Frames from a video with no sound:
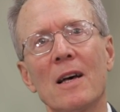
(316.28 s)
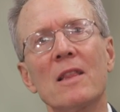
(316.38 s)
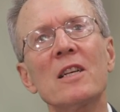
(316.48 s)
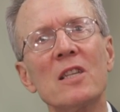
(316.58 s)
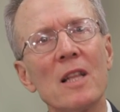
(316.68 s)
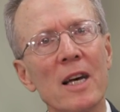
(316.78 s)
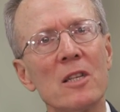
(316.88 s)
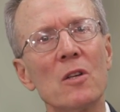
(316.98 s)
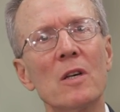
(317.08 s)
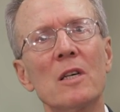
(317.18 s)
This led
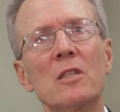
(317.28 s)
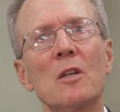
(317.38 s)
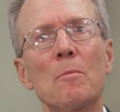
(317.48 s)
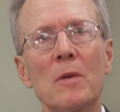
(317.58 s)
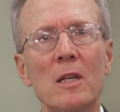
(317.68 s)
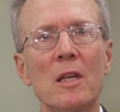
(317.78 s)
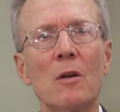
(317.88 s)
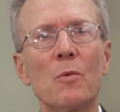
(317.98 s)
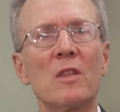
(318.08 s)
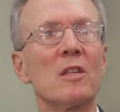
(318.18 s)
to his
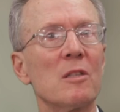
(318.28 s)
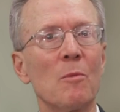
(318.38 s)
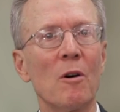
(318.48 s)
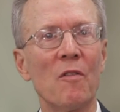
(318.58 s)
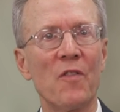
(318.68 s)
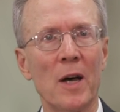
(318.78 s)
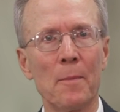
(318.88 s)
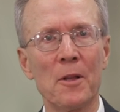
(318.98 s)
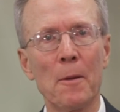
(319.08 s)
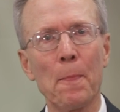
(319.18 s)
meeting with the small
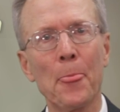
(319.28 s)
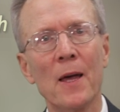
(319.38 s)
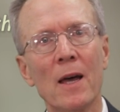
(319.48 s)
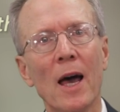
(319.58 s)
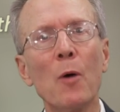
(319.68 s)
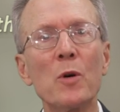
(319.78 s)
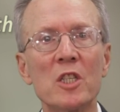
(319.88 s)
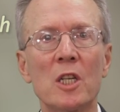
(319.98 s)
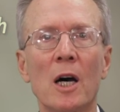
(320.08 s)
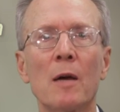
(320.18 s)
family, at
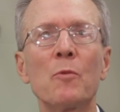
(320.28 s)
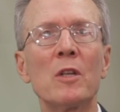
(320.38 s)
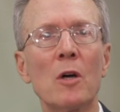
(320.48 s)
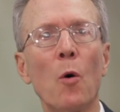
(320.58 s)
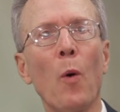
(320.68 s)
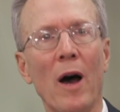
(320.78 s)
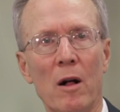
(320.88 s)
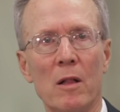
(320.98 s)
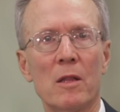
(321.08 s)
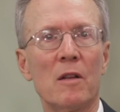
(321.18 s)
which time we know
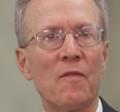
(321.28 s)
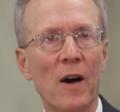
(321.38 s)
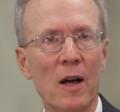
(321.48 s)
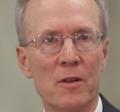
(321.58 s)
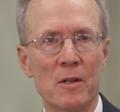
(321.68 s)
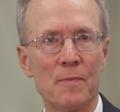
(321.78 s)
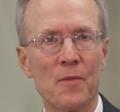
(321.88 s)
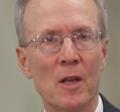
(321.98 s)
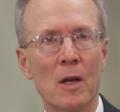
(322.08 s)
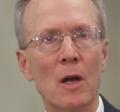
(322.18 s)
well that Father,
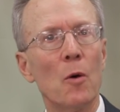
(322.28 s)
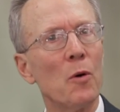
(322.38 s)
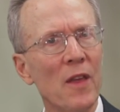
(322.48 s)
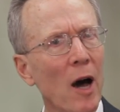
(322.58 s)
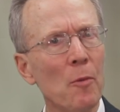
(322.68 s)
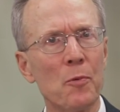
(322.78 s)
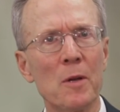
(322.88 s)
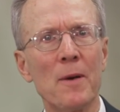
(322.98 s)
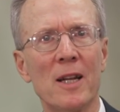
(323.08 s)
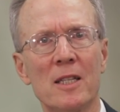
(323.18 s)
without
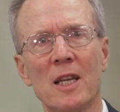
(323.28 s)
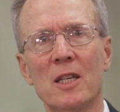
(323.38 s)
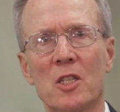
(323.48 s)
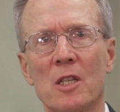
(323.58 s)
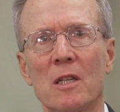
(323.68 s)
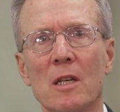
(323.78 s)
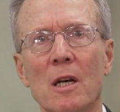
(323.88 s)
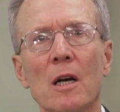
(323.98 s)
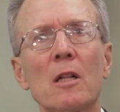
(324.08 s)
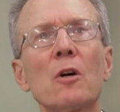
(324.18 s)
premeditation,
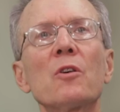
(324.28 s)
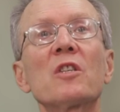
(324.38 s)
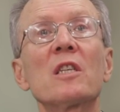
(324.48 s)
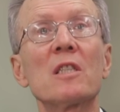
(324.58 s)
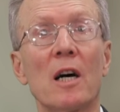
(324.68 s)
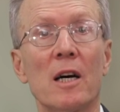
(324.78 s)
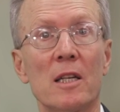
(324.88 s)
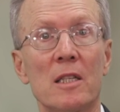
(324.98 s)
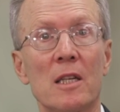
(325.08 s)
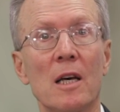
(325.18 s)
closed his
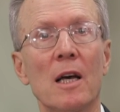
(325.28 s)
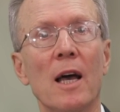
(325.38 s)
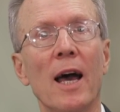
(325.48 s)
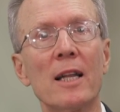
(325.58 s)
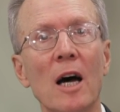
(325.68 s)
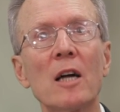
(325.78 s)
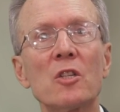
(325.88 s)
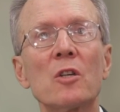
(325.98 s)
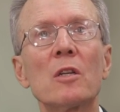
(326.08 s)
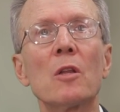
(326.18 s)
eyes and
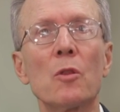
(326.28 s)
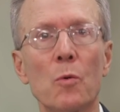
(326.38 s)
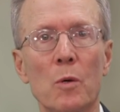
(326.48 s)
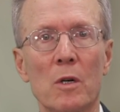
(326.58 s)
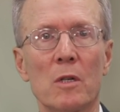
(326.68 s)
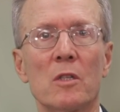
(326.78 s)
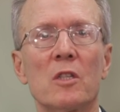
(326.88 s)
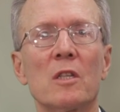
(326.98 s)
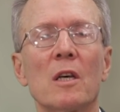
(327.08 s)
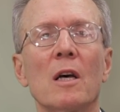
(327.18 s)
uttered the
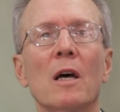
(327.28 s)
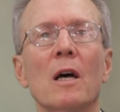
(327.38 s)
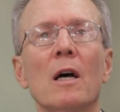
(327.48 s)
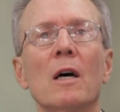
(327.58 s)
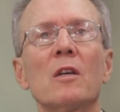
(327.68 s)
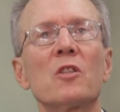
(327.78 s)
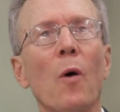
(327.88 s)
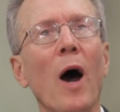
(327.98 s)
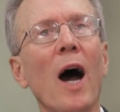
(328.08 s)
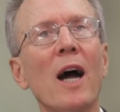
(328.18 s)
words,
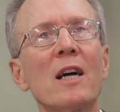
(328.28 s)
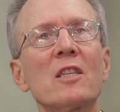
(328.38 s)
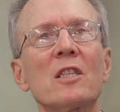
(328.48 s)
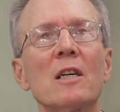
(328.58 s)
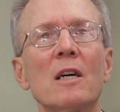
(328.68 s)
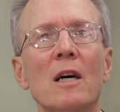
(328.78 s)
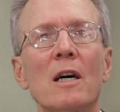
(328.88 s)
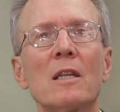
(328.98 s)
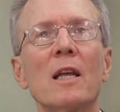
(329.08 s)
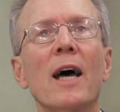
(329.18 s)
"So Hak
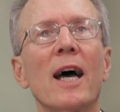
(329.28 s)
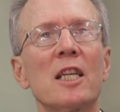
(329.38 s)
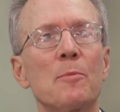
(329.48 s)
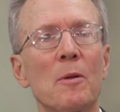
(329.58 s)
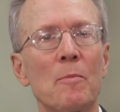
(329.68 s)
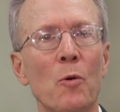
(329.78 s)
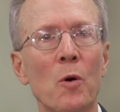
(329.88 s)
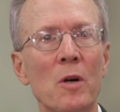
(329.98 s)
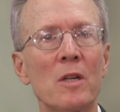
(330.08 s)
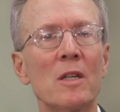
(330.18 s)
Ja-han has been
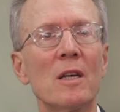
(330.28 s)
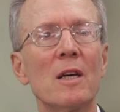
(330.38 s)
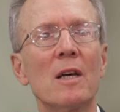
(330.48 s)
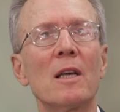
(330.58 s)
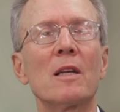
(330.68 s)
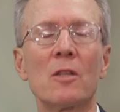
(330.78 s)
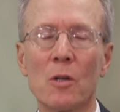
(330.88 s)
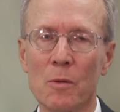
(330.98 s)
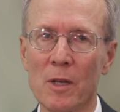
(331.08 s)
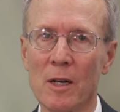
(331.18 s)
born in
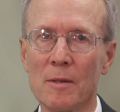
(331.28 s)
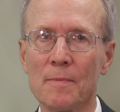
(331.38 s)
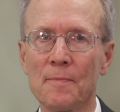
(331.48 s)
Korea."